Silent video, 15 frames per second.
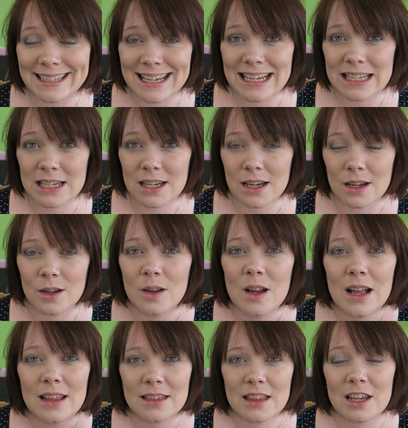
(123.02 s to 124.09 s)
C2
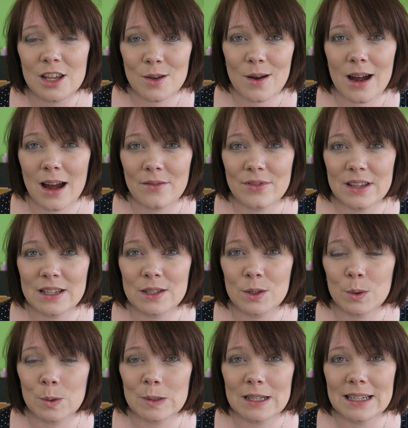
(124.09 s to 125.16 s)
that you have this
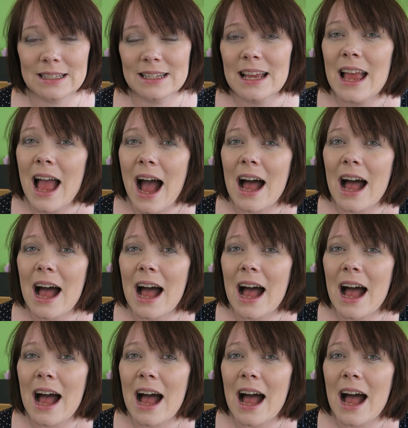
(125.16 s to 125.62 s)
sorted